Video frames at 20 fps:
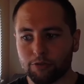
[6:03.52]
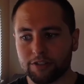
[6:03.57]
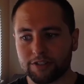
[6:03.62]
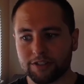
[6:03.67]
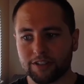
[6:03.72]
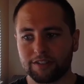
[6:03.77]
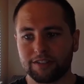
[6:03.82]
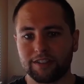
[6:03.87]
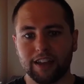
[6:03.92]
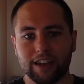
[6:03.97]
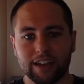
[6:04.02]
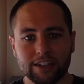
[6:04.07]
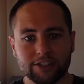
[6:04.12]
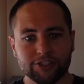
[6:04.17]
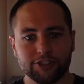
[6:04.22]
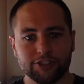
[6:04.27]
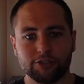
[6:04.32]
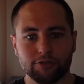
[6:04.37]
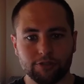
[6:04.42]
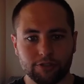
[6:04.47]
wasn't the
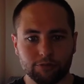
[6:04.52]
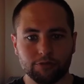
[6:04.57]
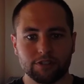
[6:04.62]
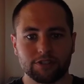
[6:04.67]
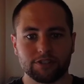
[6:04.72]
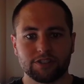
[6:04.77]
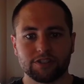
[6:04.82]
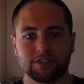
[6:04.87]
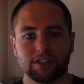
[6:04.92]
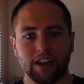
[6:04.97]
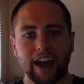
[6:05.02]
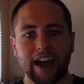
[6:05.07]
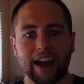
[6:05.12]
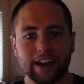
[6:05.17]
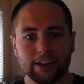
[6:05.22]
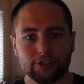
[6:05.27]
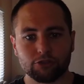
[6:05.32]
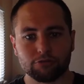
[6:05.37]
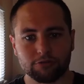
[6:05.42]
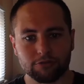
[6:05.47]
issue. It was the
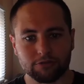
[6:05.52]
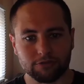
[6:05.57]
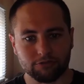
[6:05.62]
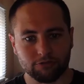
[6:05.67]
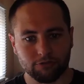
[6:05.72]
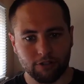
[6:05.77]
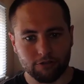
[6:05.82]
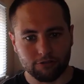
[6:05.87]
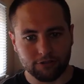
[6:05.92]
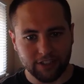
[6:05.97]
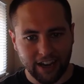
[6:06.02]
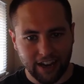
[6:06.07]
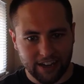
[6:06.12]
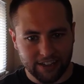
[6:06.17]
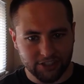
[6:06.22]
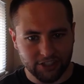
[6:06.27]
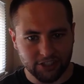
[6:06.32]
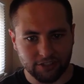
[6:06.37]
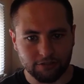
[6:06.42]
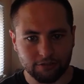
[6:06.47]
actual
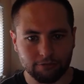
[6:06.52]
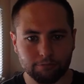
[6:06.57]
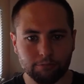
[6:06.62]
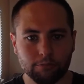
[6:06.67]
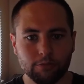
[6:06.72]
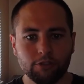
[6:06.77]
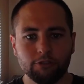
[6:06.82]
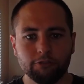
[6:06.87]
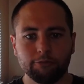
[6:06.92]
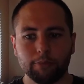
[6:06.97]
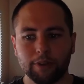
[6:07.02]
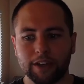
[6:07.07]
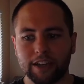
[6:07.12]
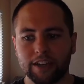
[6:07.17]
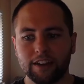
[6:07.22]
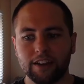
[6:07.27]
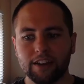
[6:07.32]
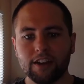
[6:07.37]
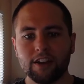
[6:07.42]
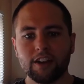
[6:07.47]
rotational
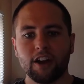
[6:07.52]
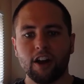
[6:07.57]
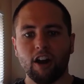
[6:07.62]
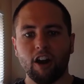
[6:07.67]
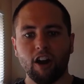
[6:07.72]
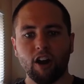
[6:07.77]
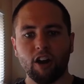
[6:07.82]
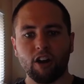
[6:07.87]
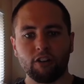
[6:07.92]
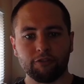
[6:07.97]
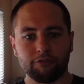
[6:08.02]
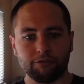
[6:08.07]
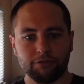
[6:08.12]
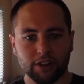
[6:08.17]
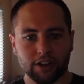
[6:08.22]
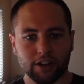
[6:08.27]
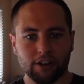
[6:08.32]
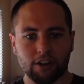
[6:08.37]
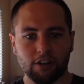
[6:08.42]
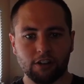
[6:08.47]
movement of
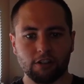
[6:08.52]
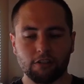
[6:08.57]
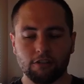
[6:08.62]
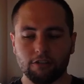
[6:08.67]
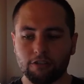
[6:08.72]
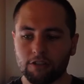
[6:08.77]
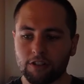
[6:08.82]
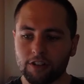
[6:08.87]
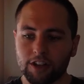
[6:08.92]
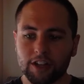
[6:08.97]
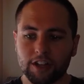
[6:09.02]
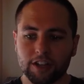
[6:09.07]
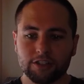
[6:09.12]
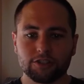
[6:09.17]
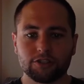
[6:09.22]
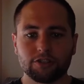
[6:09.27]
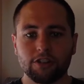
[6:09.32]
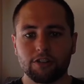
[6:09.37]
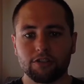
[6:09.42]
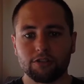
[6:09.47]
the curl.
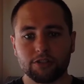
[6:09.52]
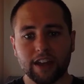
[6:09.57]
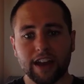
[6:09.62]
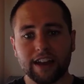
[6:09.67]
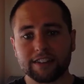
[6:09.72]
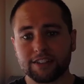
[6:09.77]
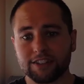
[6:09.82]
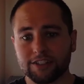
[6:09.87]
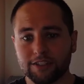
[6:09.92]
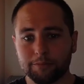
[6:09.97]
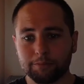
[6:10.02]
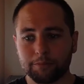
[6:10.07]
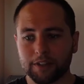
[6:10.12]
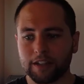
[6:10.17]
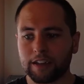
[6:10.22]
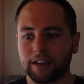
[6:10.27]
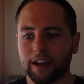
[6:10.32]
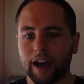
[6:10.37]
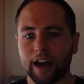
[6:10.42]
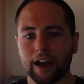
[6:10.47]
So that's
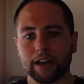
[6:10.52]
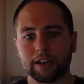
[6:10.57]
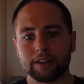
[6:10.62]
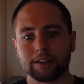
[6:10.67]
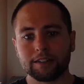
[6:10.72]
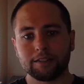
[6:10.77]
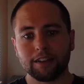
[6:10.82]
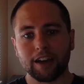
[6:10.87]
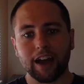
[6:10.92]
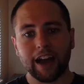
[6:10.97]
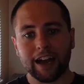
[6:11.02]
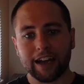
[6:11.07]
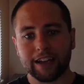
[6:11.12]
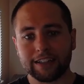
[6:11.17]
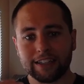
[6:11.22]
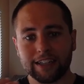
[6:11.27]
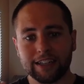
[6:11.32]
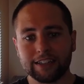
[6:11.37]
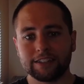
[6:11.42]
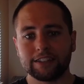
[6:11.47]
something
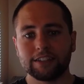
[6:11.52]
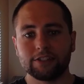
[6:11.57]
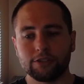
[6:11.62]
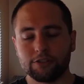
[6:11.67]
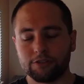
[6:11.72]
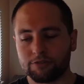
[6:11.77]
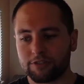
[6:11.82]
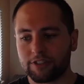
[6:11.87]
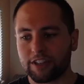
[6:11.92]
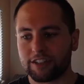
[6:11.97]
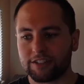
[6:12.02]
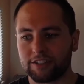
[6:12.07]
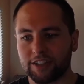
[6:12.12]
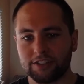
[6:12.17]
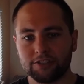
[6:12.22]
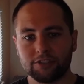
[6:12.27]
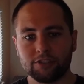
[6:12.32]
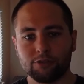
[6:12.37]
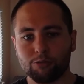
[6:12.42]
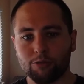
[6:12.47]
I need to
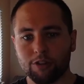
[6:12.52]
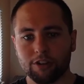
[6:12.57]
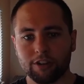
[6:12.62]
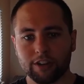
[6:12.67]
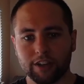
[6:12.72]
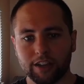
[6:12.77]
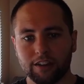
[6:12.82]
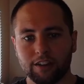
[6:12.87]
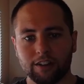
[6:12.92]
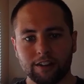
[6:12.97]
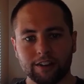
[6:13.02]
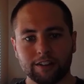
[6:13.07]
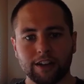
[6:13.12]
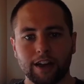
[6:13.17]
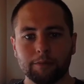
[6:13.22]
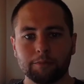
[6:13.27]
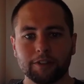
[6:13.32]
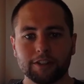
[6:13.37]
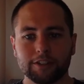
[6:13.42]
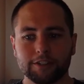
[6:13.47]
continue working on.
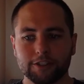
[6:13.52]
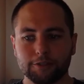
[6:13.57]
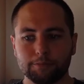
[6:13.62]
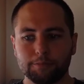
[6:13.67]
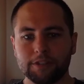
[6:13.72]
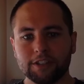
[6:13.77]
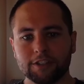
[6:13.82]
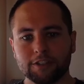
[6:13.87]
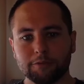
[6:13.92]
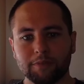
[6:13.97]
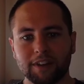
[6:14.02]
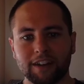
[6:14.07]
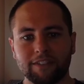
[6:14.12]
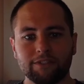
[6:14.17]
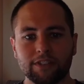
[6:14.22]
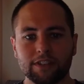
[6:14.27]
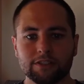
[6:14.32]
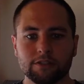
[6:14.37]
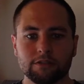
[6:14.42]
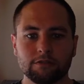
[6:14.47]
I'm going to speak to my
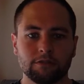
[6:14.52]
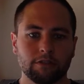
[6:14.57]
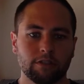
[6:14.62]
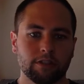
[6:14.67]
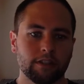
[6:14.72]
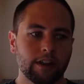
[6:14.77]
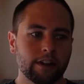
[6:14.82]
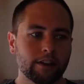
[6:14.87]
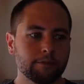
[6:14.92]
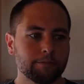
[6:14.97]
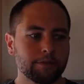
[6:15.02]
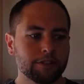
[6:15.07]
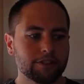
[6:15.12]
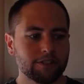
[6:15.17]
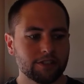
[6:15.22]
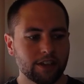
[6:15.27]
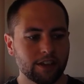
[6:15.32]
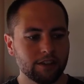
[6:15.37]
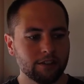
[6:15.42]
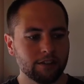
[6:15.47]
physical
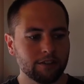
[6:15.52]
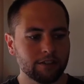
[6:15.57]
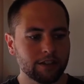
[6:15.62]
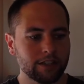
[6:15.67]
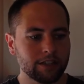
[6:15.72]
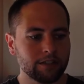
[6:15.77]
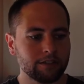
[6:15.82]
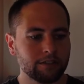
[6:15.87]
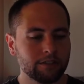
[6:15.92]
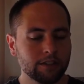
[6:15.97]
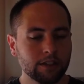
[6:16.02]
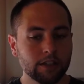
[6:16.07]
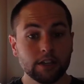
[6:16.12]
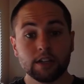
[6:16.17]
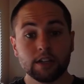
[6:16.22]
therapist here in